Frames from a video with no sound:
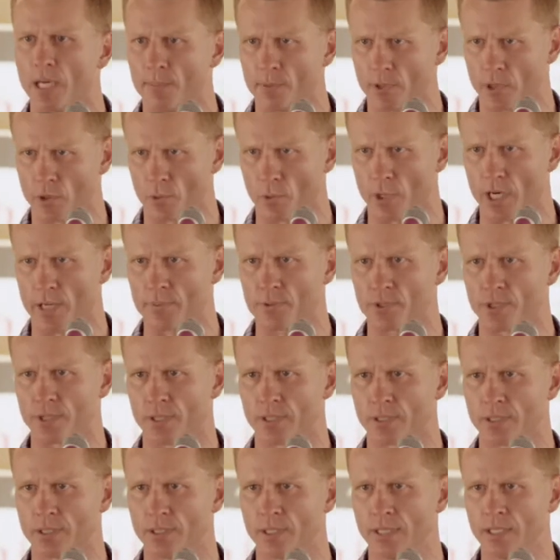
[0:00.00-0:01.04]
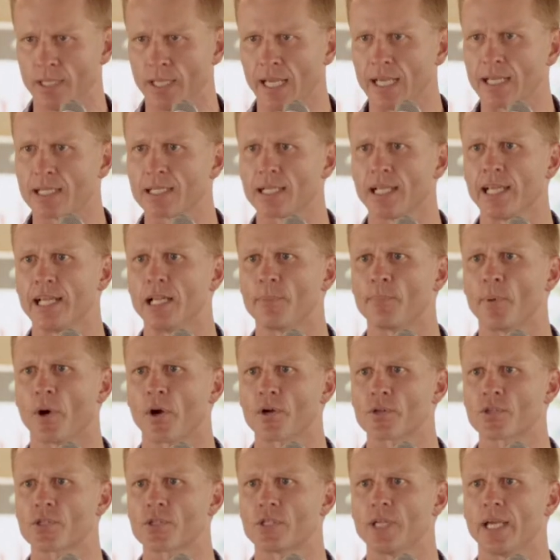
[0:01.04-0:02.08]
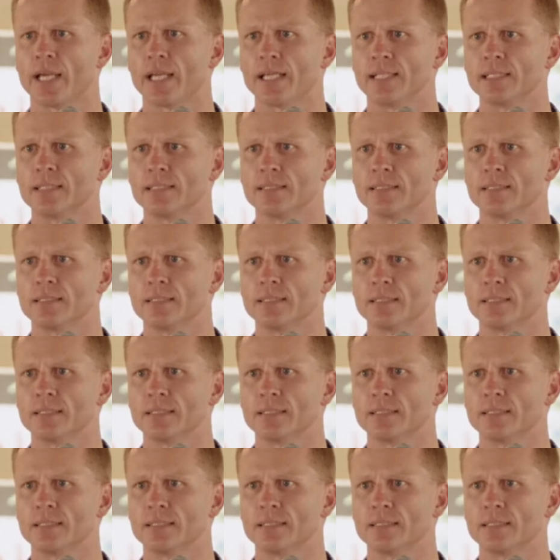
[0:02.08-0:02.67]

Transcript: public corruption and to clean up our state.